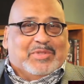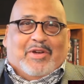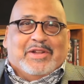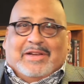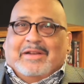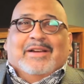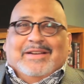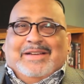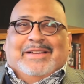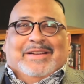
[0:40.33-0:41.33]
sorry to.
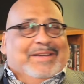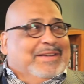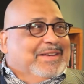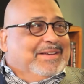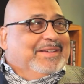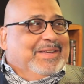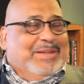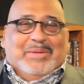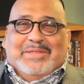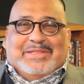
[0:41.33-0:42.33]

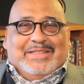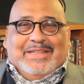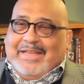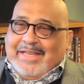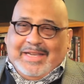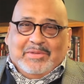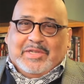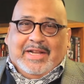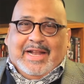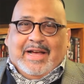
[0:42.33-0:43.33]
It was
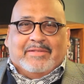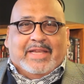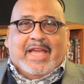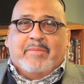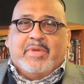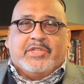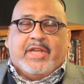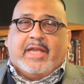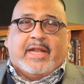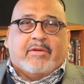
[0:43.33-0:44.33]
in and out. They gave me a
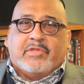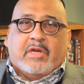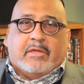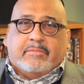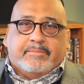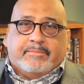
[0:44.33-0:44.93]
check and I was gone.